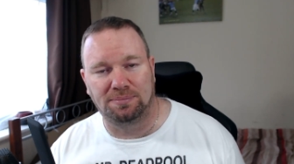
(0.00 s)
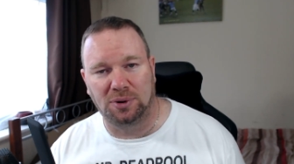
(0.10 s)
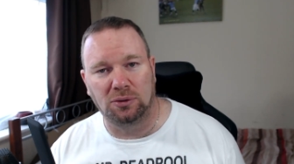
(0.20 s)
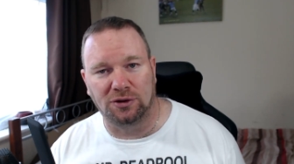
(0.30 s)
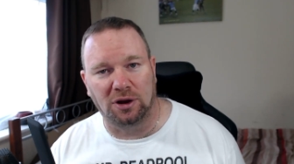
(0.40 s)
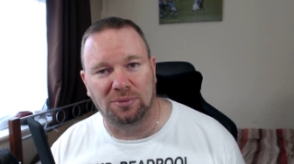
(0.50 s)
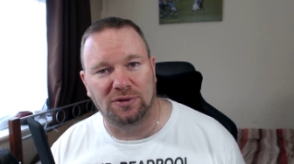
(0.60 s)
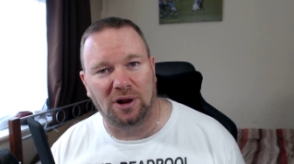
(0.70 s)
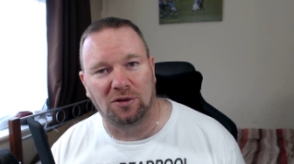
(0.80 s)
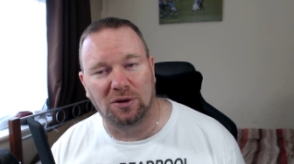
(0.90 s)
balls
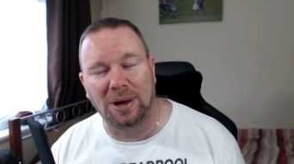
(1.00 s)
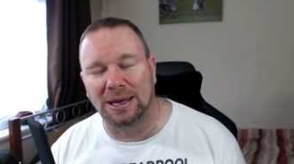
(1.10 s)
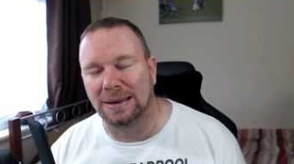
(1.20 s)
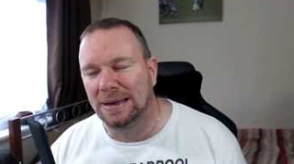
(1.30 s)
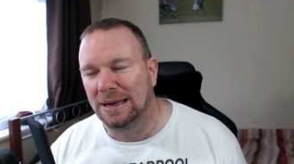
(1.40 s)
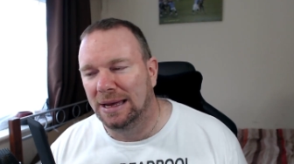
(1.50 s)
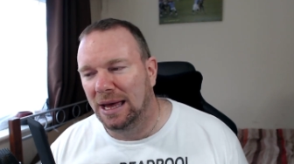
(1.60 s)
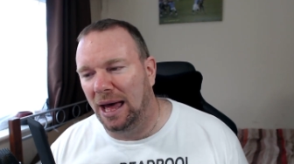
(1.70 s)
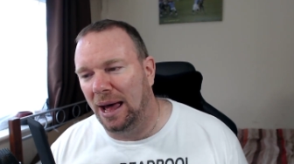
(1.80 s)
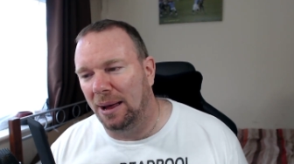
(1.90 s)
ups along the way.
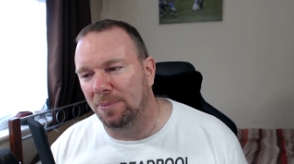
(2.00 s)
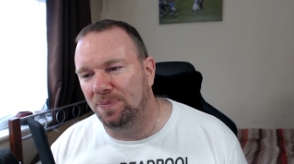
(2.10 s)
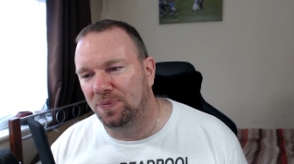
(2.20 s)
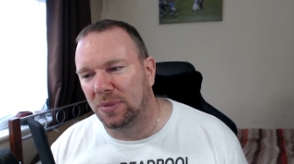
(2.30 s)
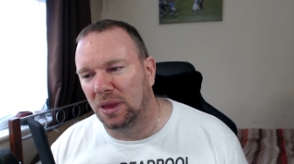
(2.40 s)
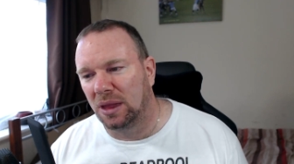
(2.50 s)
So